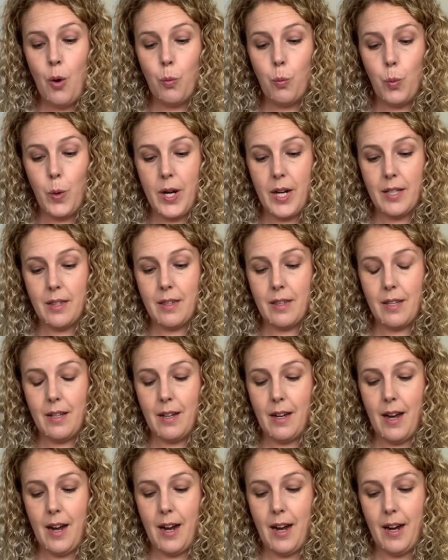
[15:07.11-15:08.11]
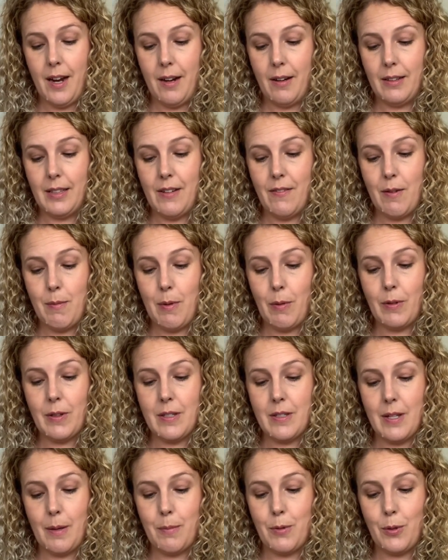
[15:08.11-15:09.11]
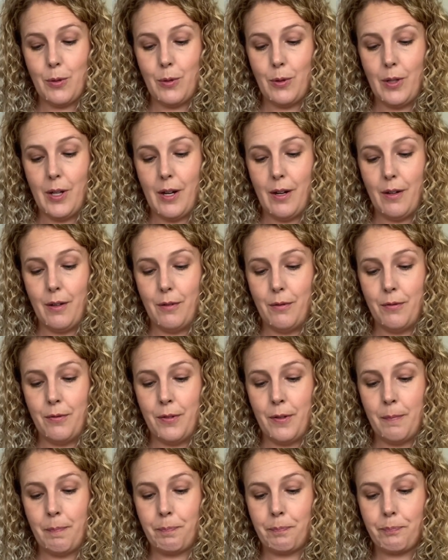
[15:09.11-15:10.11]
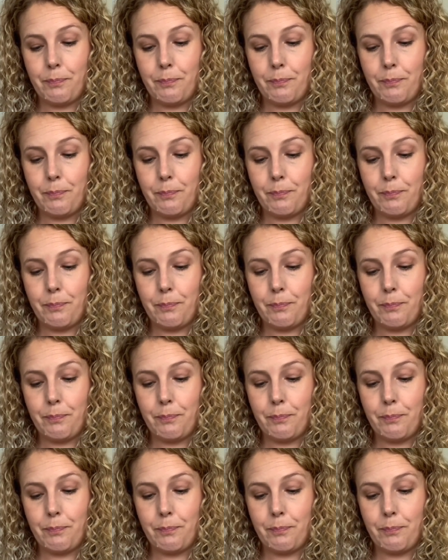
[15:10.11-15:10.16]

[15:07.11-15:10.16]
with leaving me with the subtotal of